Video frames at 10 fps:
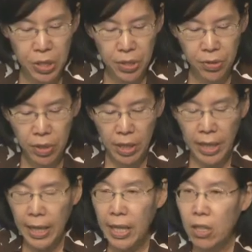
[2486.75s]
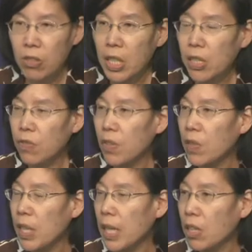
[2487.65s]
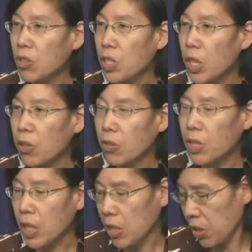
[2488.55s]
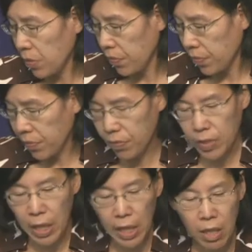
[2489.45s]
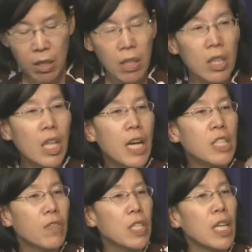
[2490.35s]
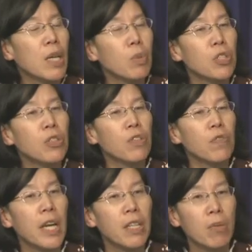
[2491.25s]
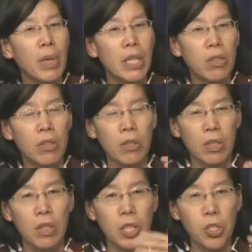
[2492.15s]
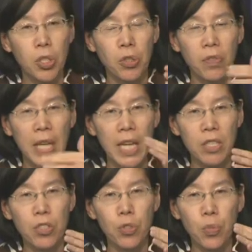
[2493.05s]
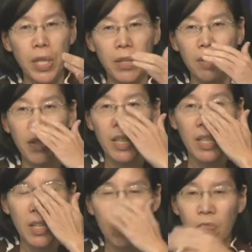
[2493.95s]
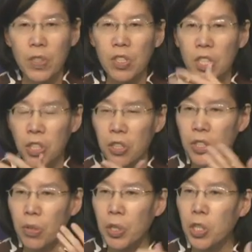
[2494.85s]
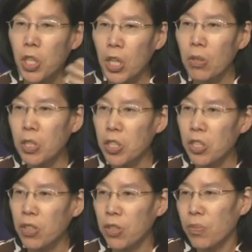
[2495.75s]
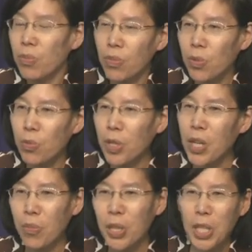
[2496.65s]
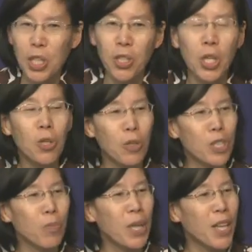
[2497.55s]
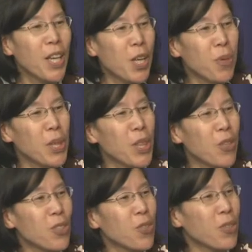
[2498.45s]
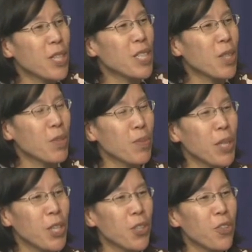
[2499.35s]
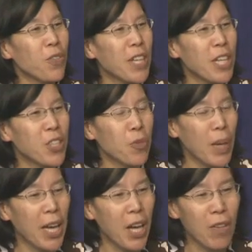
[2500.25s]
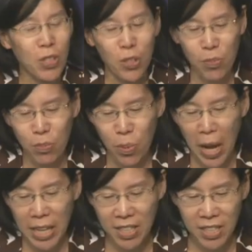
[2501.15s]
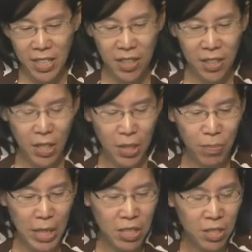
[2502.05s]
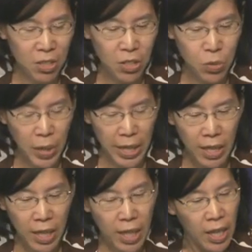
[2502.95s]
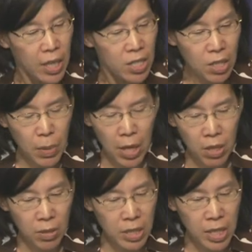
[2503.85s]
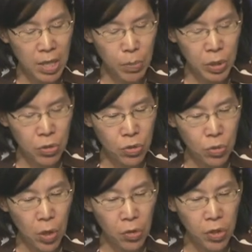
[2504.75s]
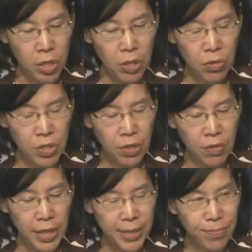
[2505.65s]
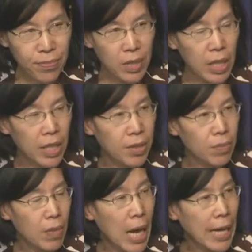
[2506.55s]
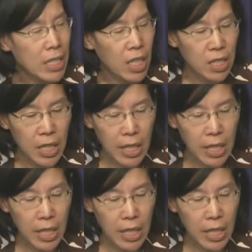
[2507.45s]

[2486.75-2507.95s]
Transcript: year, and they're $10,000 to $15,000 each. Okay, lots of examples you can find in the medical literature of cases where physicians are encouraged to, well, not really encouraged, but there certainly seems to be a good financial payoff to practicing in medicine in this way. Some other examples, growth in the use of high-tech